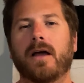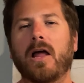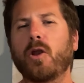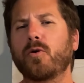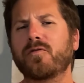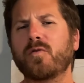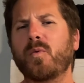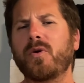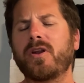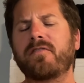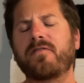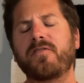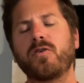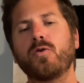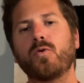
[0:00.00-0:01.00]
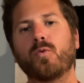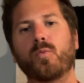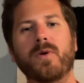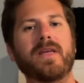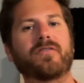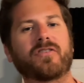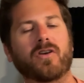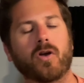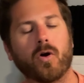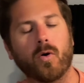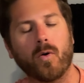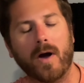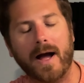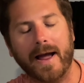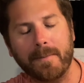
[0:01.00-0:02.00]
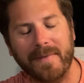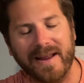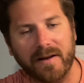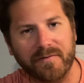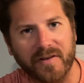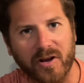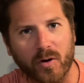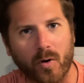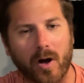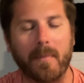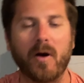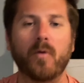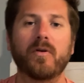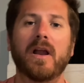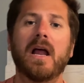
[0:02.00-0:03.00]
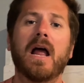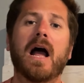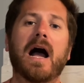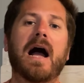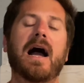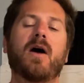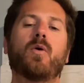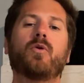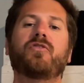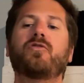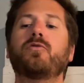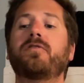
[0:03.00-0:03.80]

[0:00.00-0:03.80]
Hello everyone, a few weeks ago I made a video about how to